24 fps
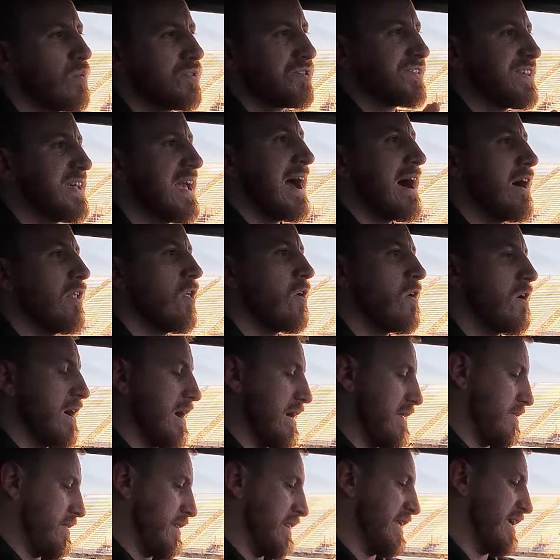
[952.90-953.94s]
We'll see how long
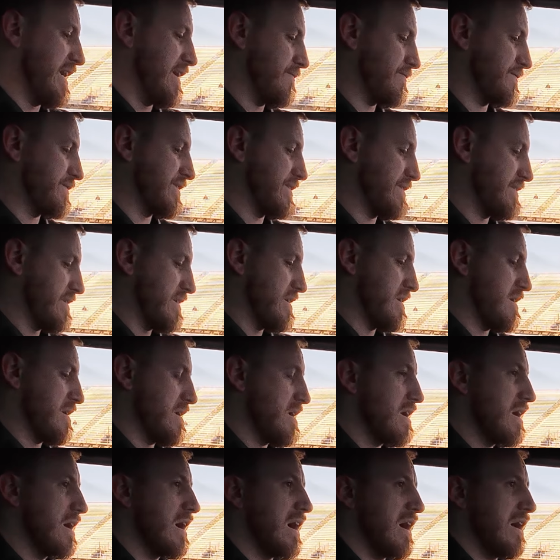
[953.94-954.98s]
I lift.
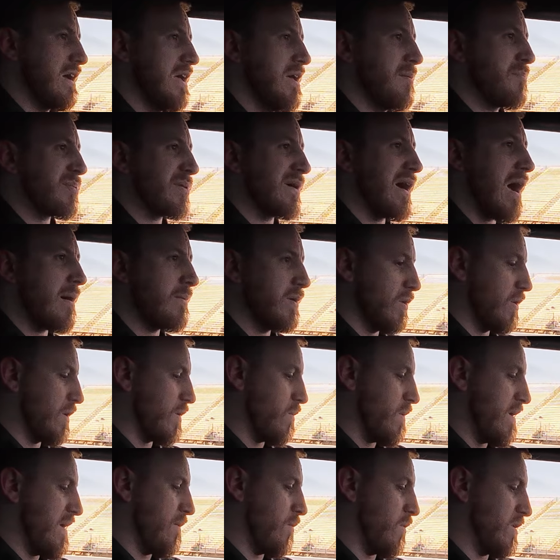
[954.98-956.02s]
It probably would
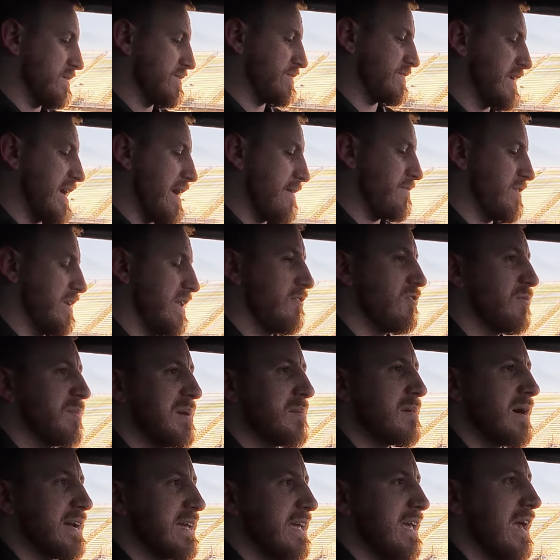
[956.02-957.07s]
have went 170 would be
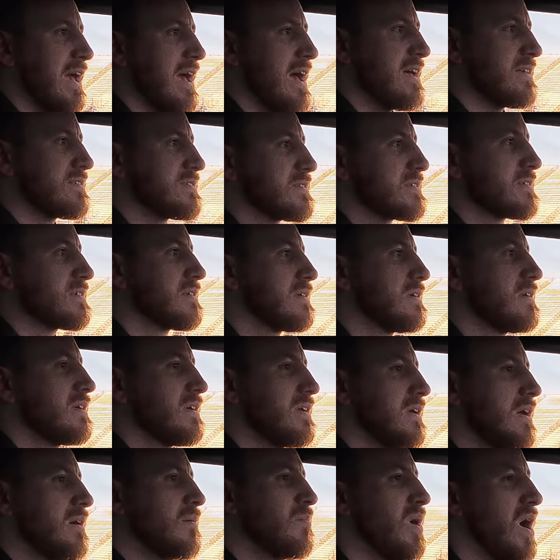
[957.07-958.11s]
my guess,
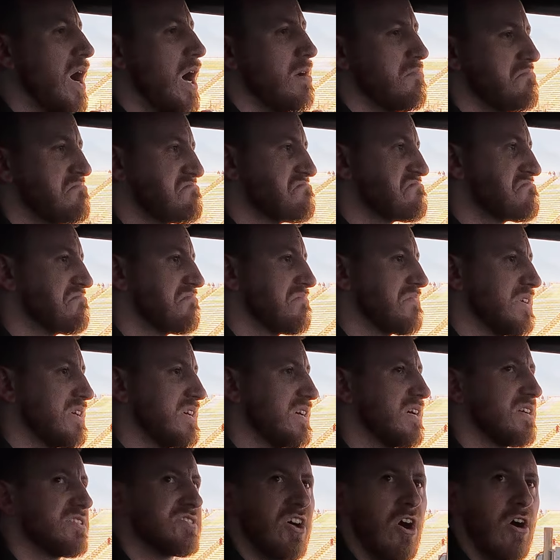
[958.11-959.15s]
but
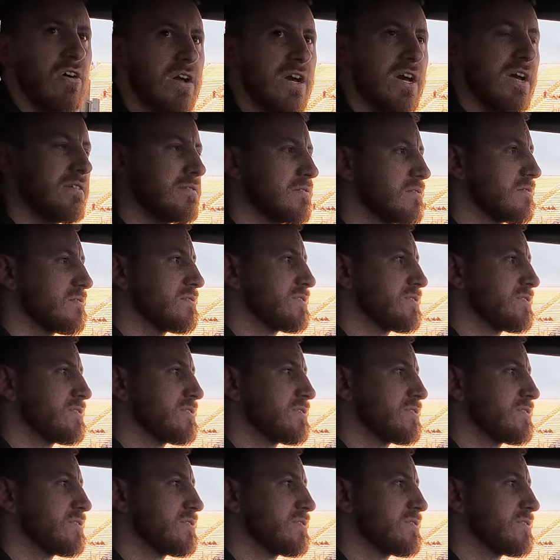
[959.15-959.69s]
it's all good.